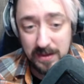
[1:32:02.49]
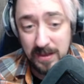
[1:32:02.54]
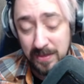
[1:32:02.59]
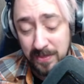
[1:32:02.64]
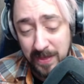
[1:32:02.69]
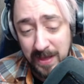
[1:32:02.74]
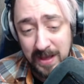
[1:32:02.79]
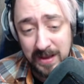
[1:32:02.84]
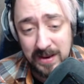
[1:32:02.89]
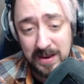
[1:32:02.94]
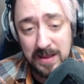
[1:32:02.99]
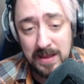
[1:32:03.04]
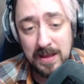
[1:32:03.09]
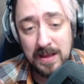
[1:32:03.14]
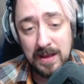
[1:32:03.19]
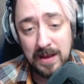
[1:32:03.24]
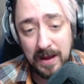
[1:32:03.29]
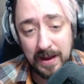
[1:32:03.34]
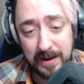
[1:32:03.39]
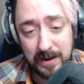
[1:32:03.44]
Then,
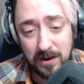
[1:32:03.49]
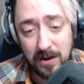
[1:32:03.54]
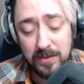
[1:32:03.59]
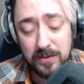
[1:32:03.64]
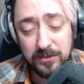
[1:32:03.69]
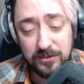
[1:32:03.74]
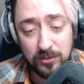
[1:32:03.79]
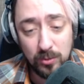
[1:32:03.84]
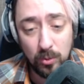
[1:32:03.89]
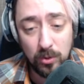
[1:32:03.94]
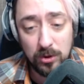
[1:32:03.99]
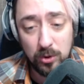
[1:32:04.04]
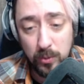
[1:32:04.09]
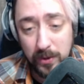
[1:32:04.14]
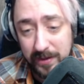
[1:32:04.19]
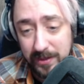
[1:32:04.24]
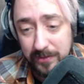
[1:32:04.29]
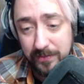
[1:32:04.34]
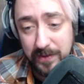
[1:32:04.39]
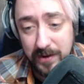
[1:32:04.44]
I get on the stool and
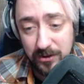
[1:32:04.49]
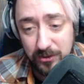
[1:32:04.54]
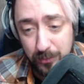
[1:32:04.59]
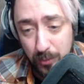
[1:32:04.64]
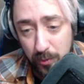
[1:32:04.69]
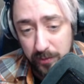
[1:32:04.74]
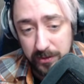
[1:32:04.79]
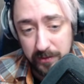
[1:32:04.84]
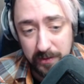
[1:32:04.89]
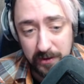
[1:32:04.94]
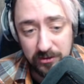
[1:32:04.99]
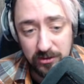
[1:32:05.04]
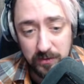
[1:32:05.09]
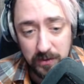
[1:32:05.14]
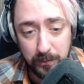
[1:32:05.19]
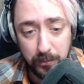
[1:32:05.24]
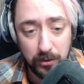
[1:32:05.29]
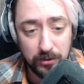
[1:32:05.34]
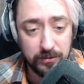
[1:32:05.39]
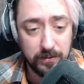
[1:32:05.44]
quickly finish moving the rest of her
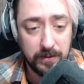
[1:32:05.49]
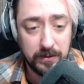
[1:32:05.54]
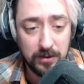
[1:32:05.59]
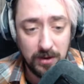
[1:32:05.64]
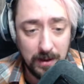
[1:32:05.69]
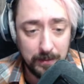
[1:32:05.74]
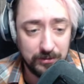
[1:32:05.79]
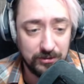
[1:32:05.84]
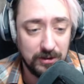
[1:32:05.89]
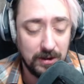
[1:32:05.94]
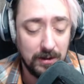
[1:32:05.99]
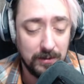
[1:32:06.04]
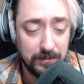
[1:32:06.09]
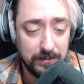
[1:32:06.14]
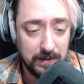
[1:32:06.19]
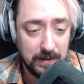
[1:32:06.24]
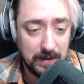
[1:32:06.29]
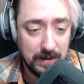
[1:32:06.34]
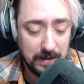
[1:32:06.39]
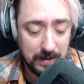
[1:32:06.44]
books from the top shelf.
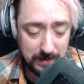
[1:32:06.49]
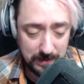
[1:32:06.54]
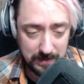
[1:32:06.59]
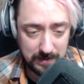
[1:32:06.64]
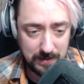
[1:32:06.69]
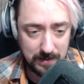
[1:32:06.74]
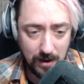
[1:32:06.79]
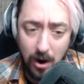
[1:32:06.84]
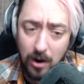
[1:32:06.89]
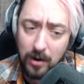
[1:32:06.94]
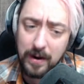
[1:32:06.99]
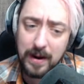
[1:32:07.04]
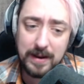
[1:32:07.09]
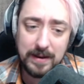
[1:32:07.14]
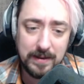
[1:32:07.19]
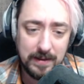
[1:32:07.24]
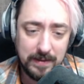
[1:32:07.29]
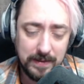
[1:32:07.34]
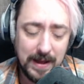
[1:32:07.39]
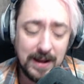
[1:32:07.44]
Alright,
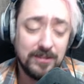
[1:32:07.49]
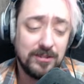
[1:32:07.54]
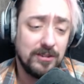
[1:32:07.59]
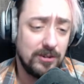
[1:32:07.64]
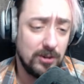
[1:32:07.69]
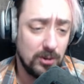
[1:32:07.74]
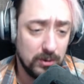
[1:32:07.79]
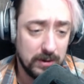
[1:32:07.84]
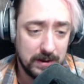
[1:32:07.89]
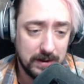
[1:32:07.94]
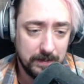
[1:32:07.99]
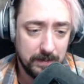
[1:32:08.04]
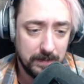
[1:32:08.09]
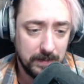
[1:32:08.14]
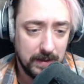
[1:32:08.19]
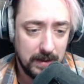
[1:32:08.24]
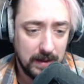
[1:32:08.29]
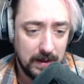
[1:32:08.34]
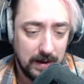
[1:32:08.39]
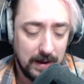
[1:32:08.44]
that should do it.
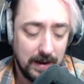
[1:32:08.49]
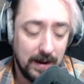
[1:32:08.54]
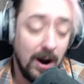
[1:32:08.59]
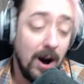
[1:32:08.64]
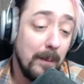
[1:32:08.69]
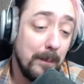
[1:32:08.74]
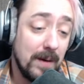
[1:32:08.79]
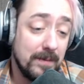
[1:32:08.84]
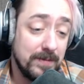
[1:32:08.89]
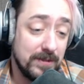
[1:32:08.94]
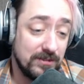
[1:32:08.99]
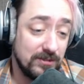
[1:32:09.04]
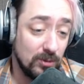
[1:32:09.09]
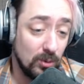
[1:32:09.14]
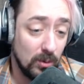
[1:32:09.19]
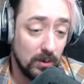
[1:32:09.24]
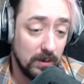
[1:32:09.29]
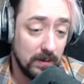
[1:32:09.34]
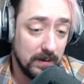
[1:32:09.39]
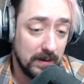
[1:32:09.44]
I hop off the
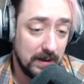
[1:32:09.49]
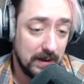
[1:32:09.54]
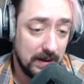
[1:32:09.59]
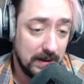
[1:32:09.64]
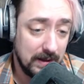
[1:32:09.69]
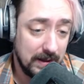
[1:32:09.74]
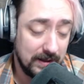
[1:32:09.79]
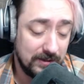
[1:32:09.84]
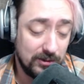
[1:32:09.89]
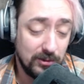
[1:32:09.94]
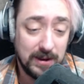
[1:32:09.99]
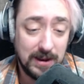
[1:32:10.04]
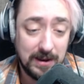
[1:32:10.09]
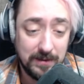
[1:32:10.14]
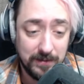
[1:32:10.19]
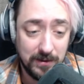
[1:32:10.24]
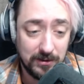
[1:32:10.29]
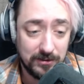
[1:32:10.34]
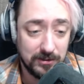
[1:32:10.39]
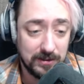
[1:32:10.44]
stool. Natsuki
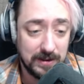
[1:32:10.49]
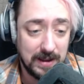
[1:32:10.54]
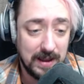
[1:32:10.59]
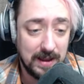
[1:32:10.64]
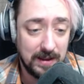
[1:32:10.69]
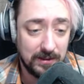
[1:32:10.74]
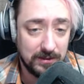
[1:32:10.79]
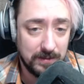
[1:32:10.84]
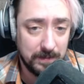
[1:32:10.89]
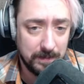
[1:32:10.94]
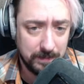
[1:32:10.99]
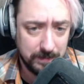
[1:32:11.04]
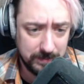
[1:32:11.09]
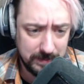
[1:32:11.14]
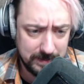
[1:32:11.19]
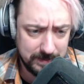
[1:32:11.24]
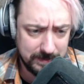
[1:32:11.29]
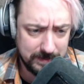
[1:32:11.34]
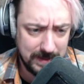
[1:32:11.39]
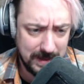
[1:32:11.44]
averts her gaze.
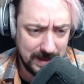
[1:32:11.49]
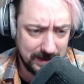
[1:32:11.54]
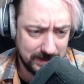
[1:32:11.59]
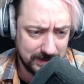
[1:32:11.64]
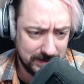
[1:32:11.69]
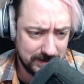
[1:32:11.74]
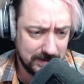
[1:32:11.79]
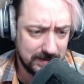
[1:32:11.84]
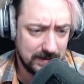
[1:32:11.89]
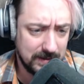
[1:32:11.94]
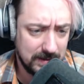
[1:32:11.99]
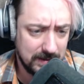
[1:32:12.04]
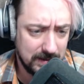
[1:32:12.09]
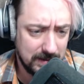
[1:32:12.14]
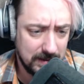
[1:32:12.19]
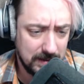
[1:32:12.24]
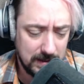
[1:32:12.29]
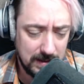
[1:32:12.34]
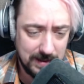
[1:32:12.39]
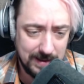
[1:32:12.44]
Thanks.
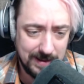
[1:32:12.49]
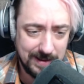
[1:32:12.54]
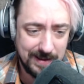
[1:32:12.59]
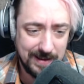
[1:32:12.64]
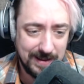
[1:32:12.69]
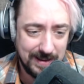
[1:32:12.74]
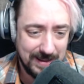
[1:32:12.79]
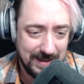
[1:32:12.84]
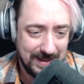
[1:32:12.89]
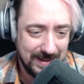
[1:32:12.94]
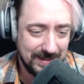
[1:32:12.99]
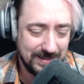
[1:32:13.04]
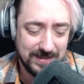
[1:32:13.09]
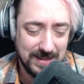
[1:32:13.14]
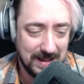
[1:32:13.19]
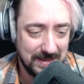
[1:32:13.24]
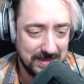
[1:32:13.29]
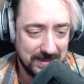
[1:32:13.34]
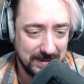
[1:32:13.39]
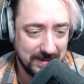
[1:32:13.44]
Aha, it's
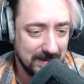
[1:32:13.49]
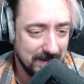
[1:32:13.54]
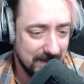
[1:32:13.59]
nothing.